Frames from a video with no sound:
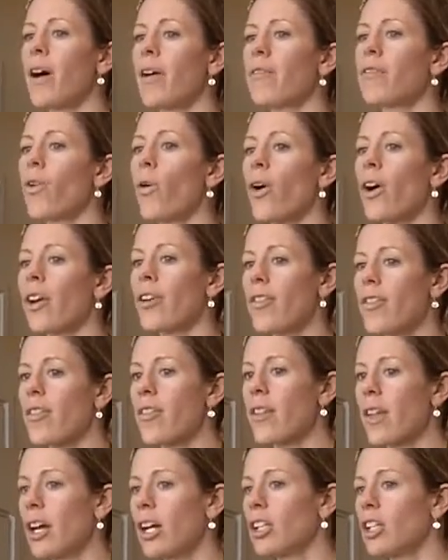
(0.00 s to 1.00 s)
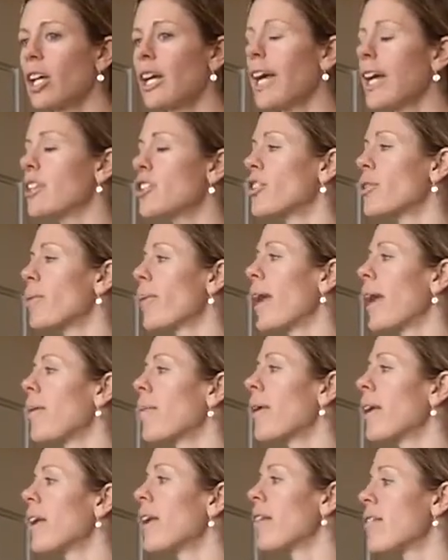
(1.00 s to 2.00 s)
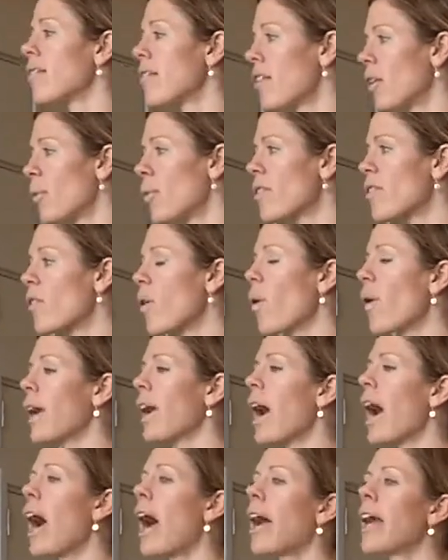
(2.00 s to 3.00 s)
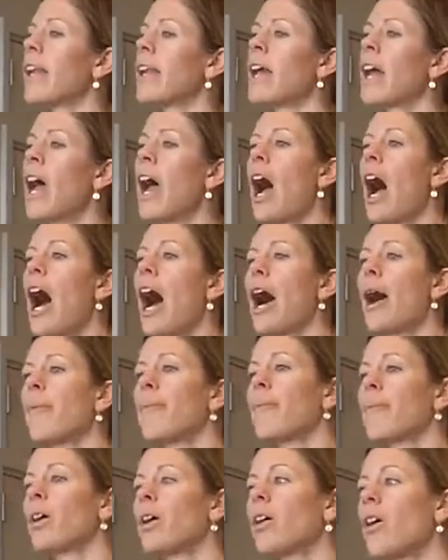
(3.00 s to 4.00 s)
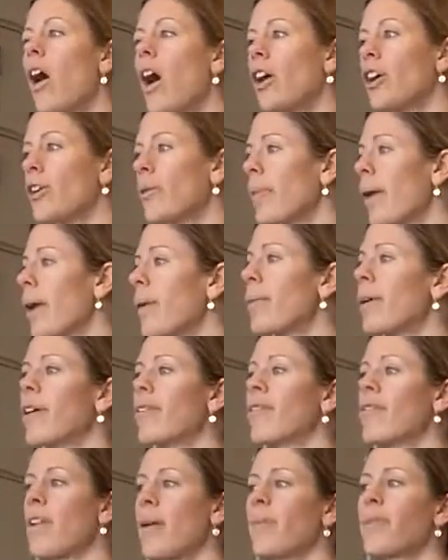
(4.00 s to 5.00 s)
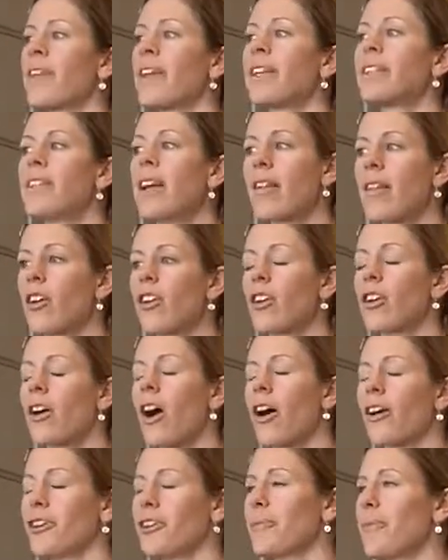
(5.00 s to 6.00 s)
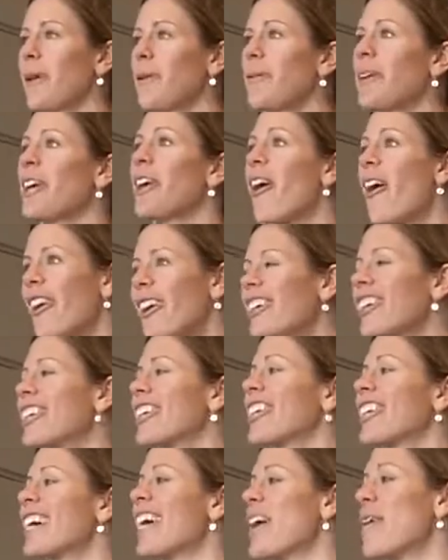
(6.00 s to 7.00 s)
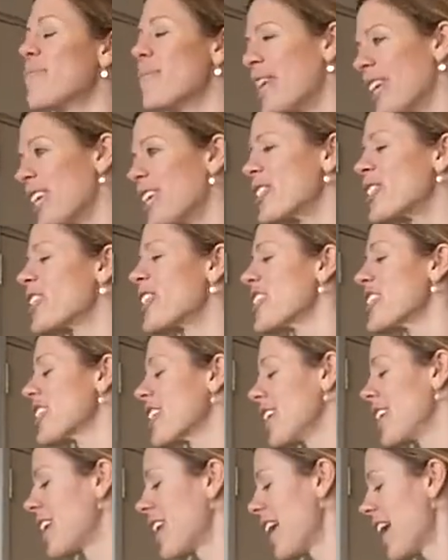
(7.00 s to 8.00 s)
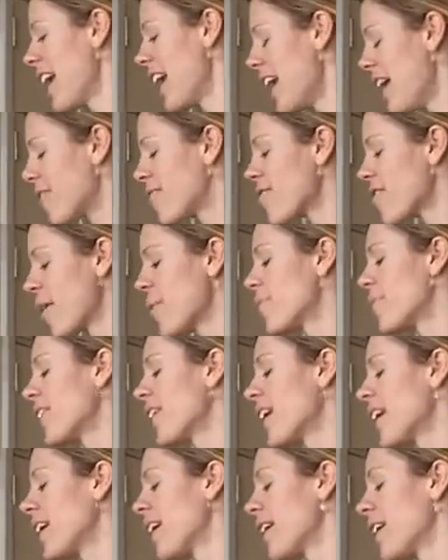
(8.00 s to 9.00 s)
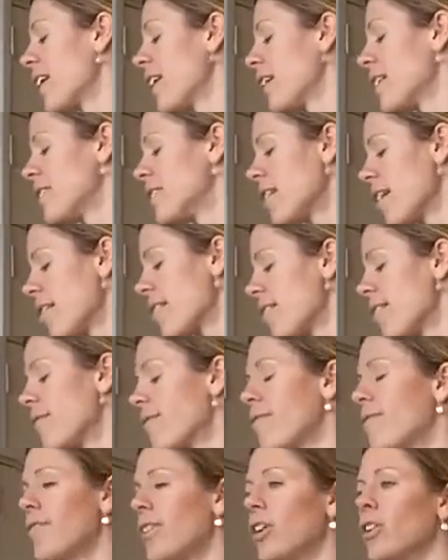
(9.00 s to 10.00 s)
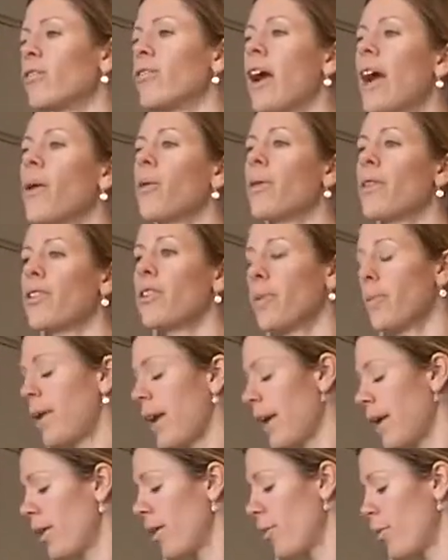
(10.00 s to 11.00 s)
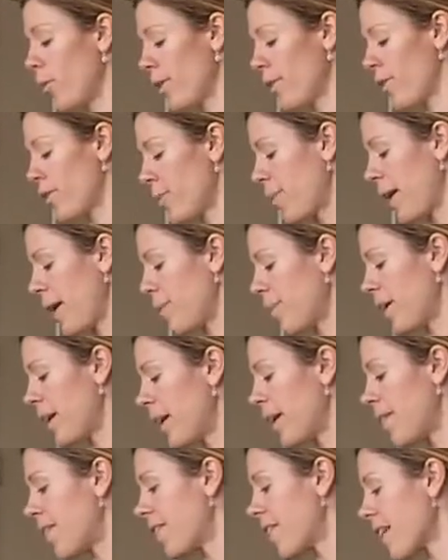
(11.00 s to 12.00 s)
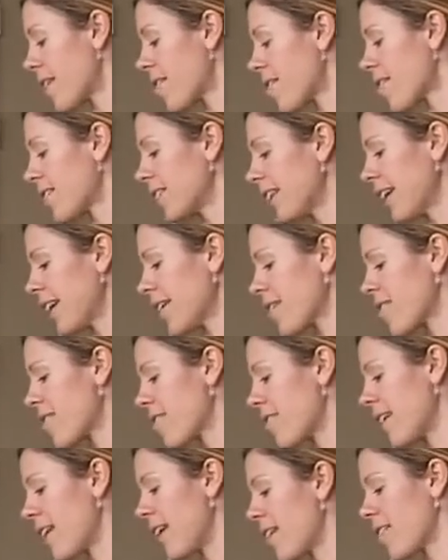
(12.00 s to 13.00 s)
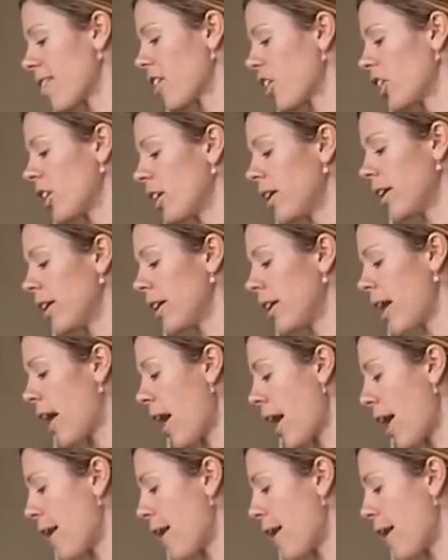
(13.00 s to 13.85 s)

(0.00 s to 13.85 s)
of course, look at your baby, see what's going on. Call your baby if something call your pediatrician if something doesn't feel right with your baby. And this list is a good